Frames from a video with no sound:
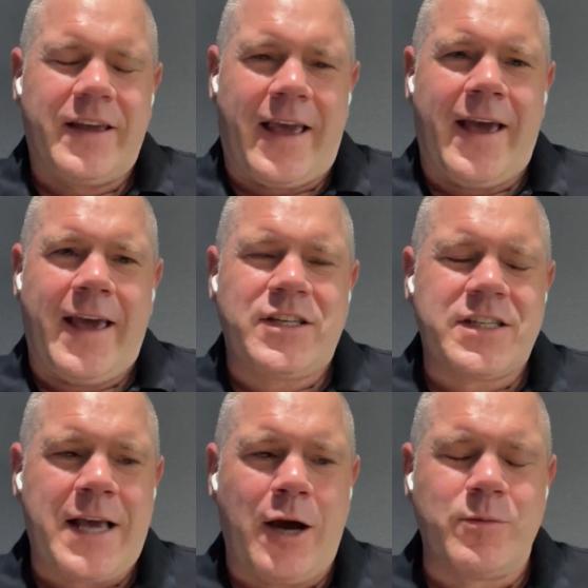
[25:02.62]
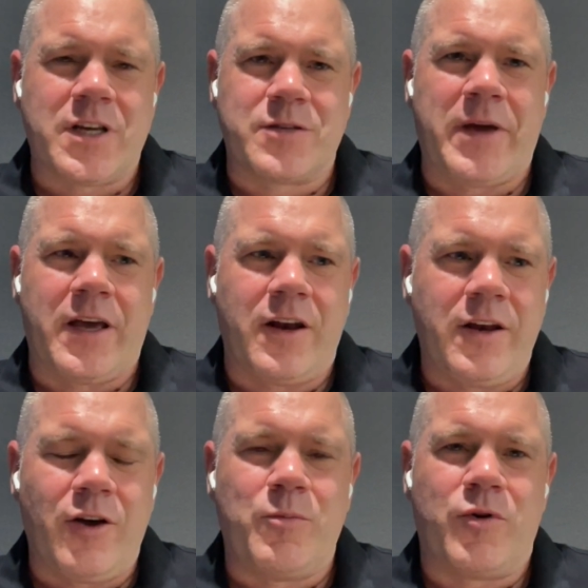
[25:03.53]
Yeah, it just helps us be a
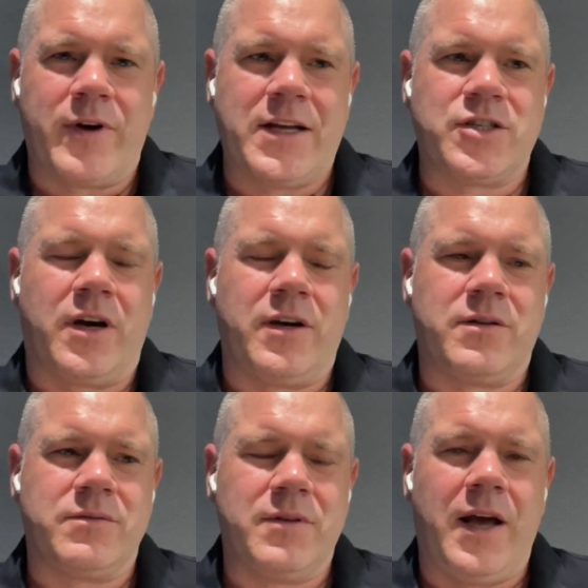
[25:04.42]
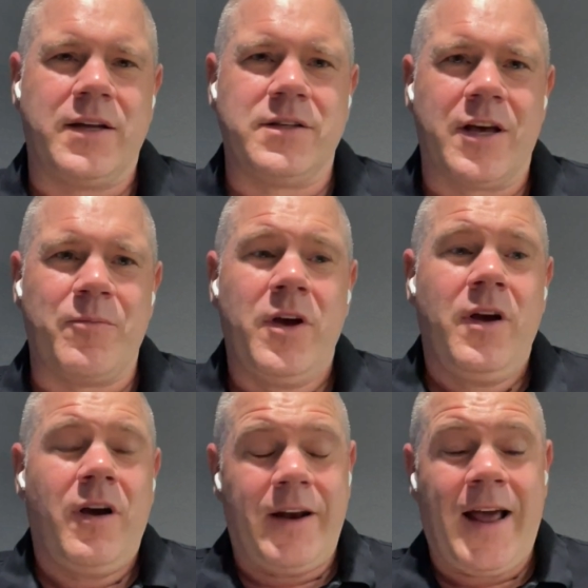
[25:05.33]
lot more agile and
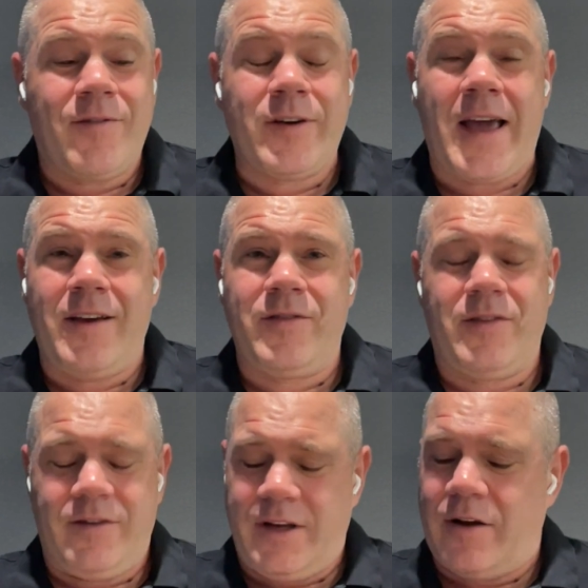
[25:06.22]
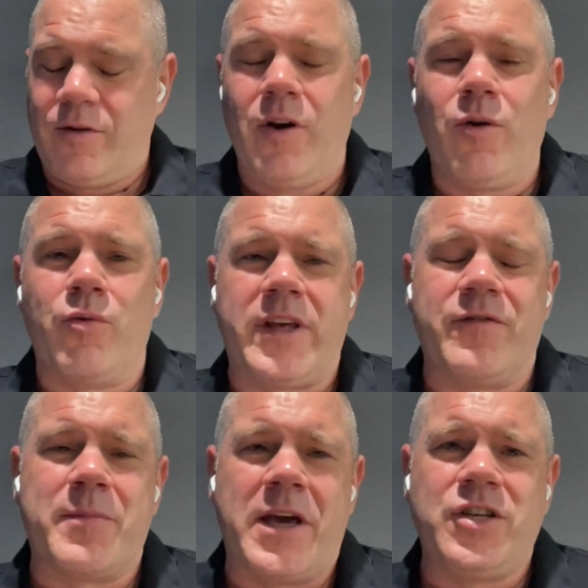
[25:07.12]
have all the
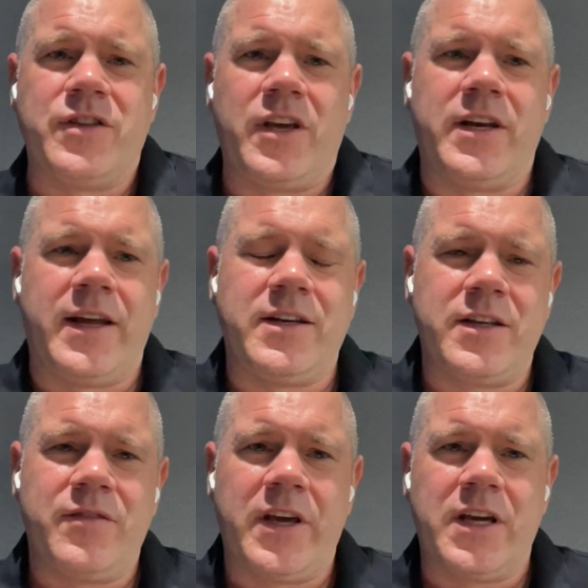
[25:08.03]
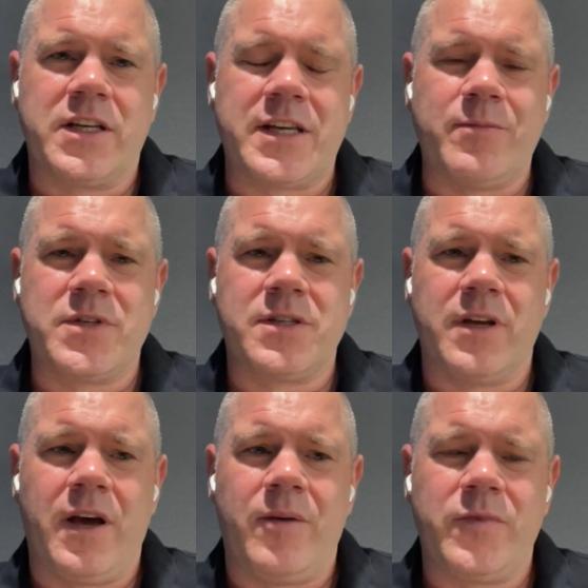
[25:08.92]
information that you need at your fingertips,
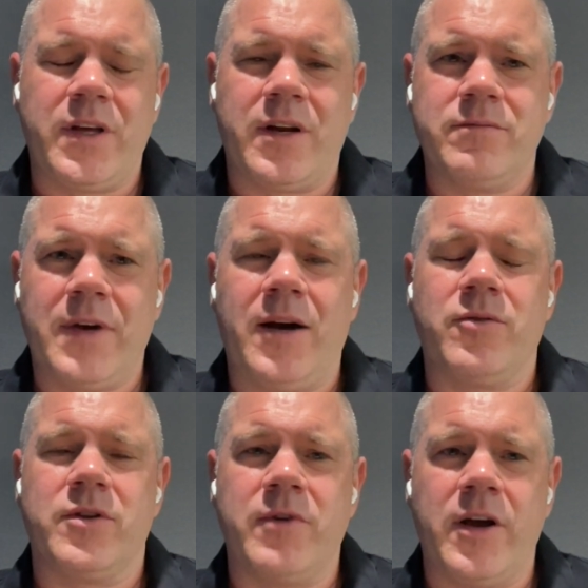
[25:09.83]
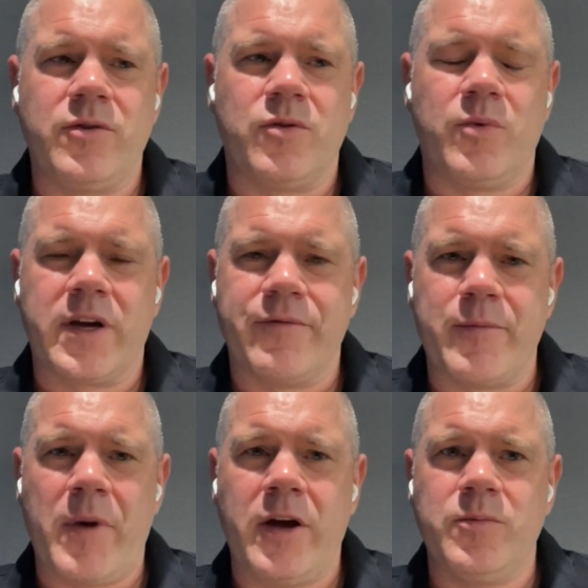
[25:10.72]
out on the road or working
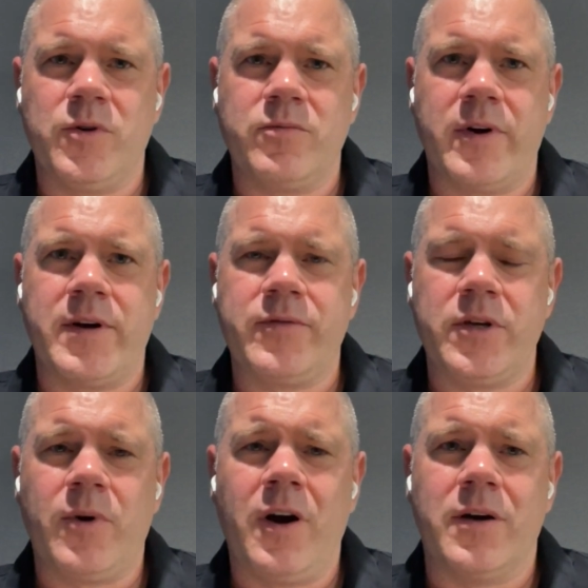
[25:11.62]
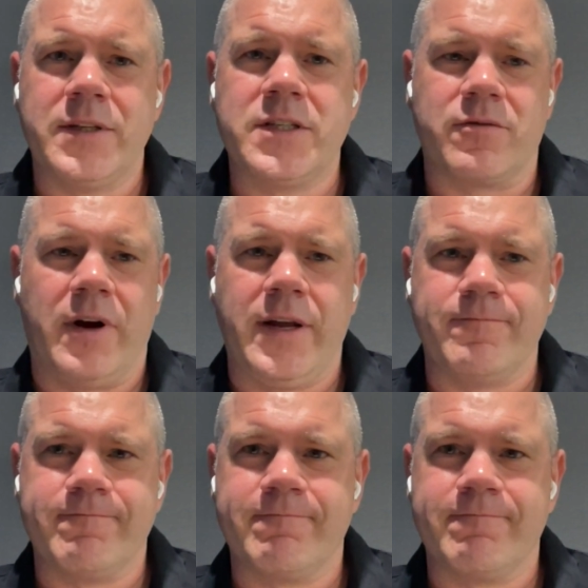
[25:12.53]
from home or wherever you are. It's great.